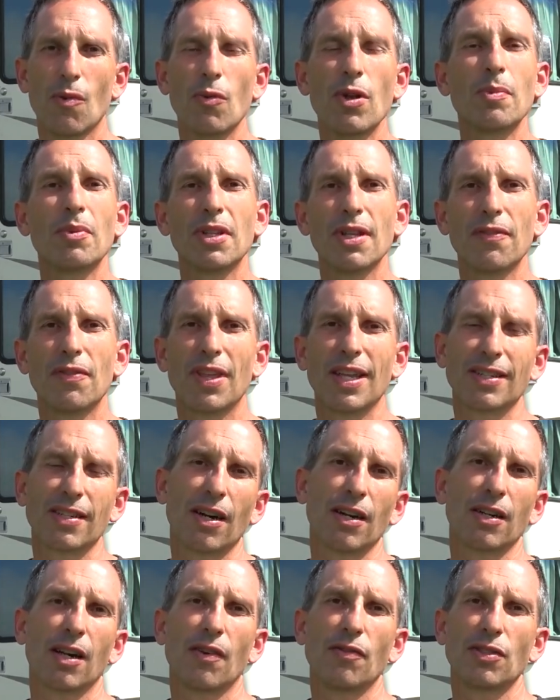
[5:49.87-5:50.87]
We believe that
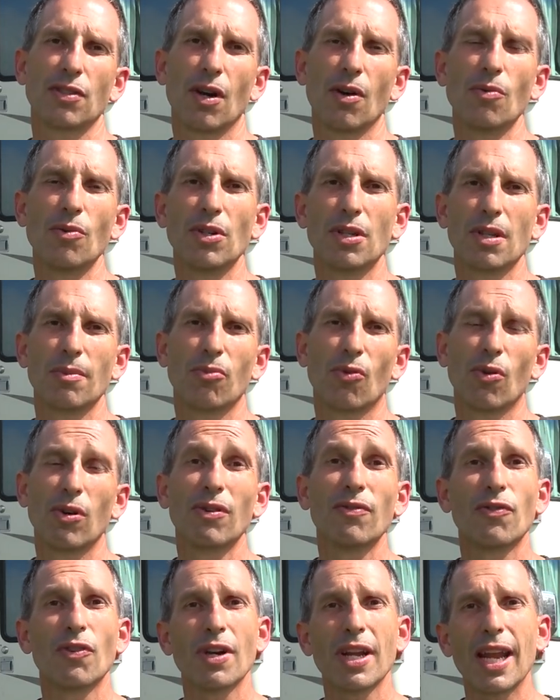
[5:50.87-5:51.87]
tire covers are really
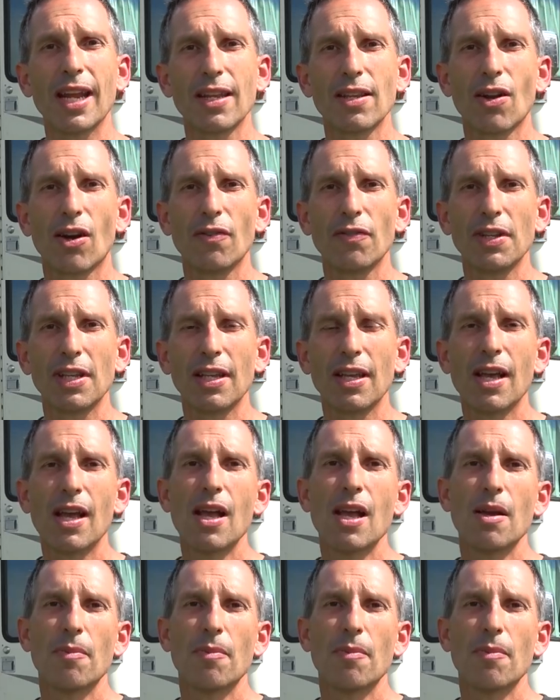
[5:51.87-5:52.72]
important for any RV,